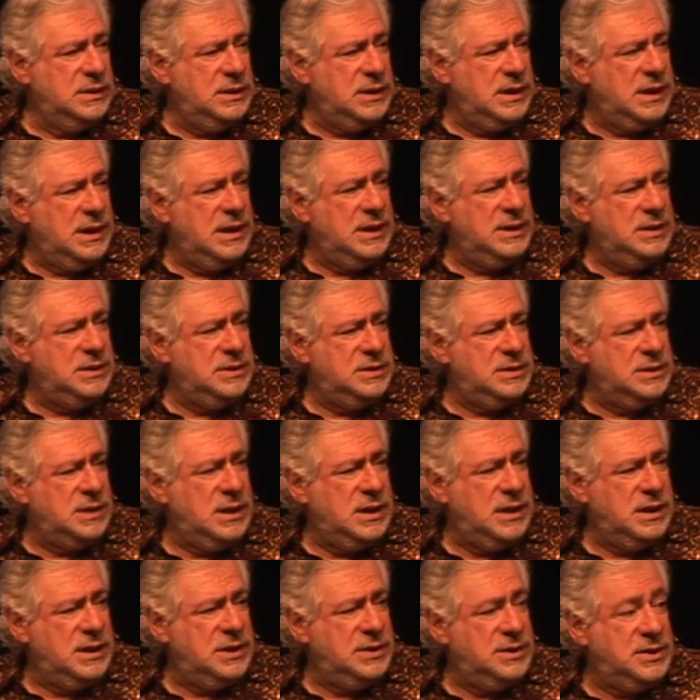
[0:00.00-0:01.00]
and
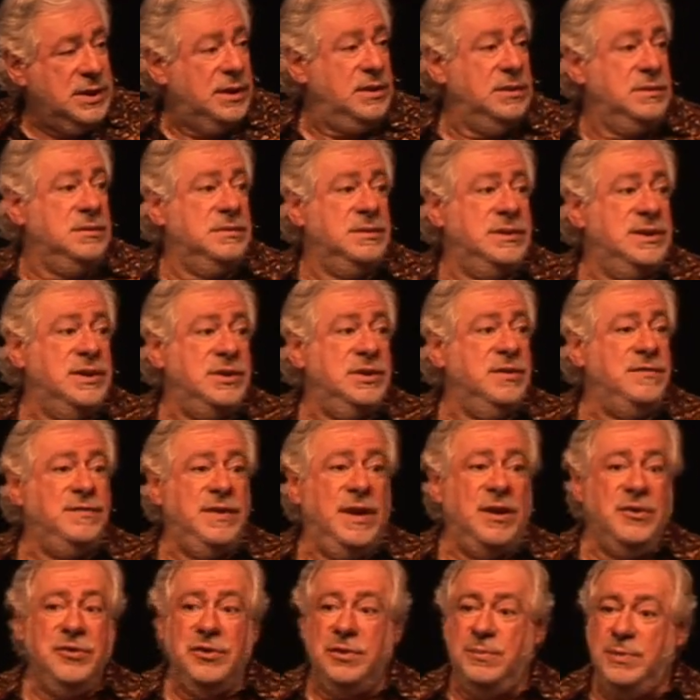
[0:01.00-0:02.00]
uh, so such a
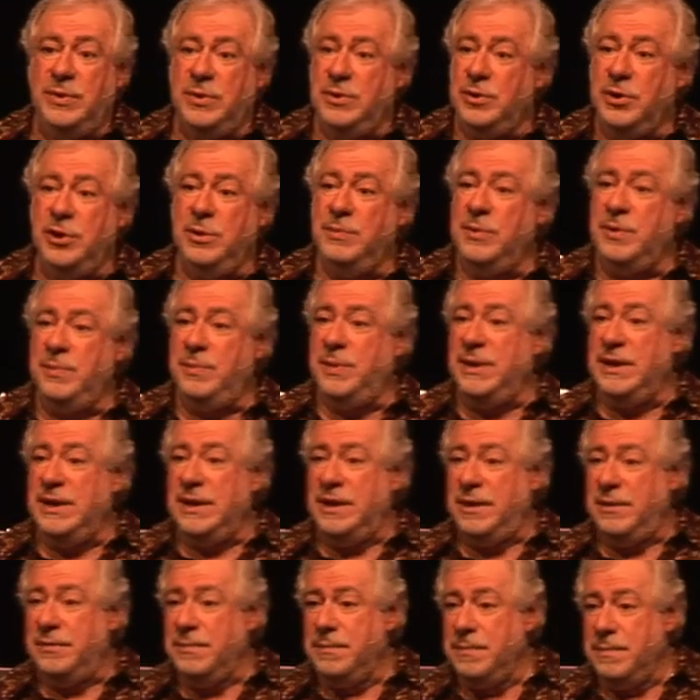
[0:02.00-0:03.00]
vulnerable human
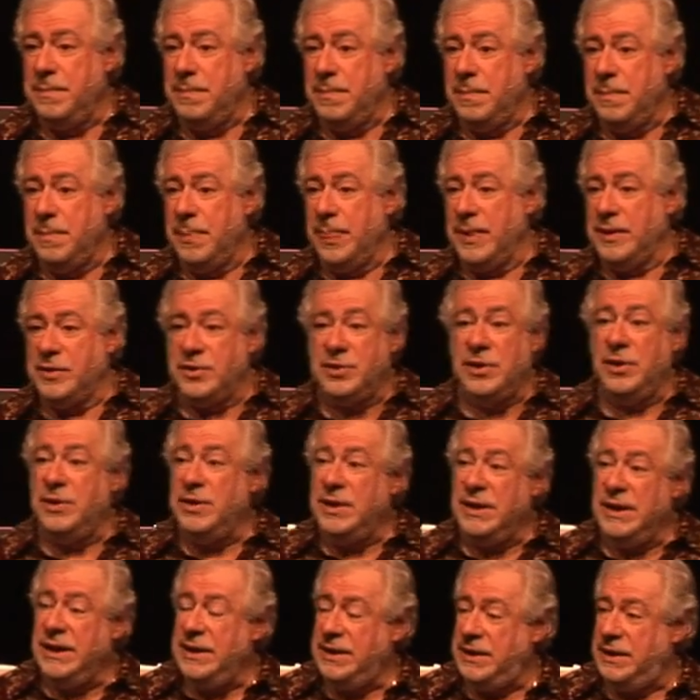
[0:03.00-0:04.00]
being, so
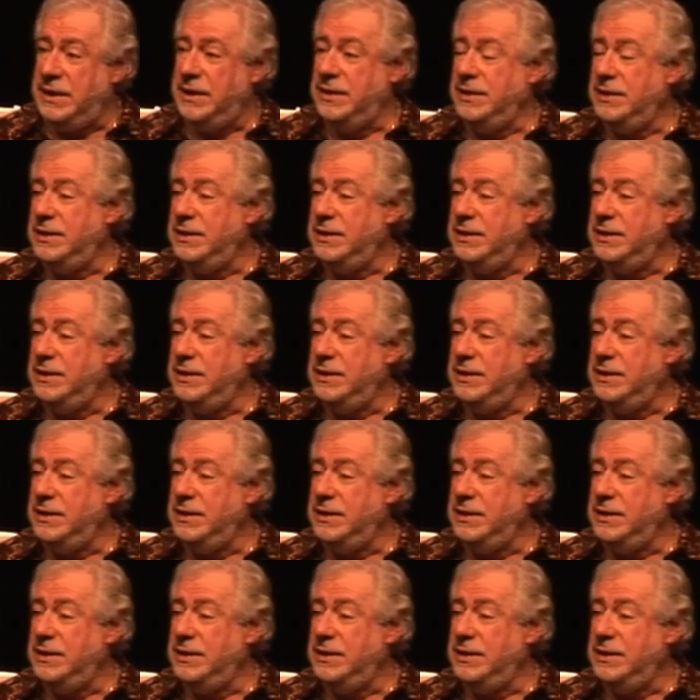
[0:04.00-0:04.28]
needy.